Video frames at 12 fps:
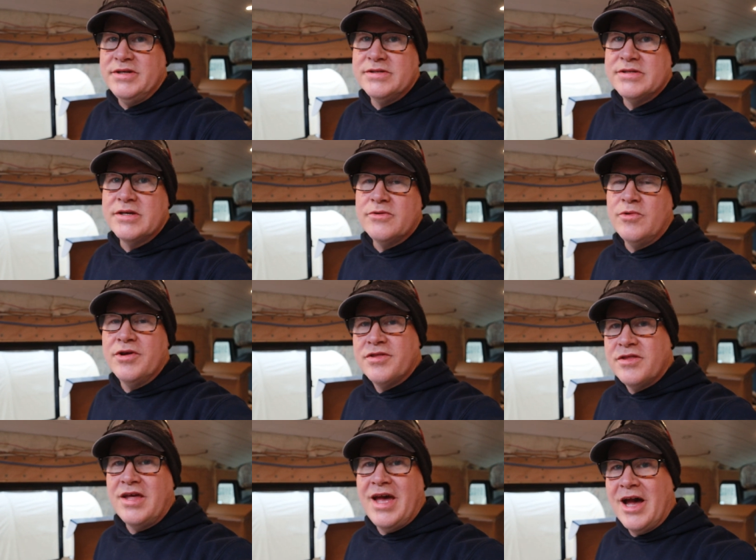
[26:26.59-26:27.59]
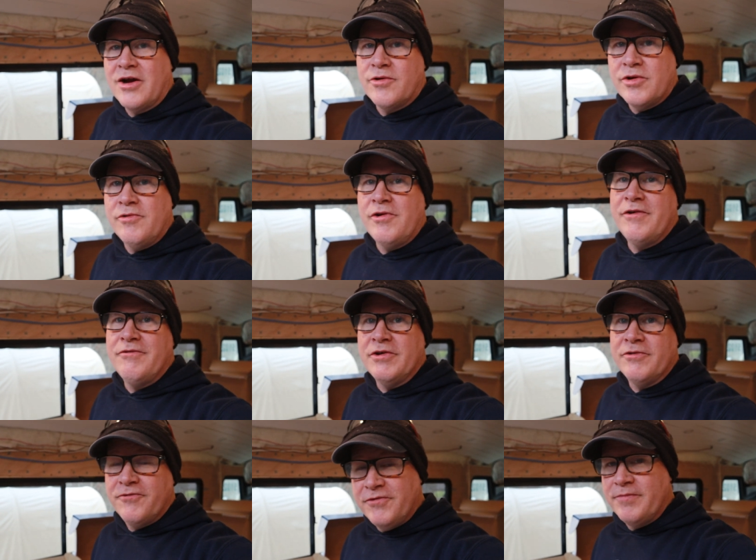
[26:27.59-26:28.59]
means with the aqua
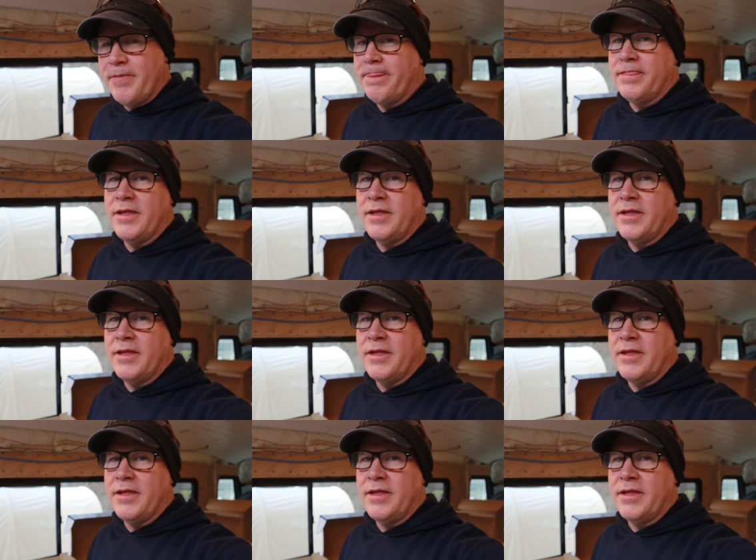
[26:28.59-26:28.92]
of